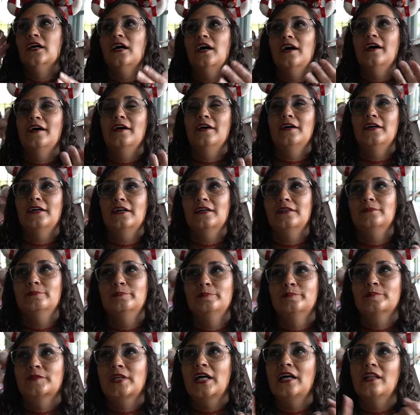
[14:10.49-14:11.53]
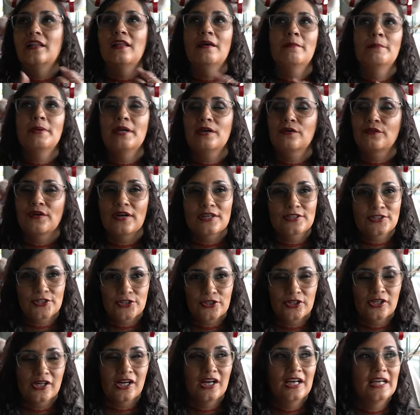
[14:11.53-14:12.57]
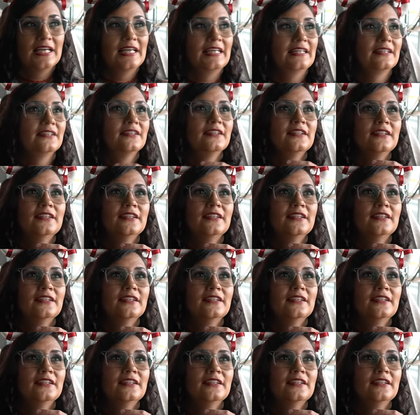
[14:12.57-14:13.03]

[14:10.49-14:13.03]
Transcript: Um, Columbia Restaurant,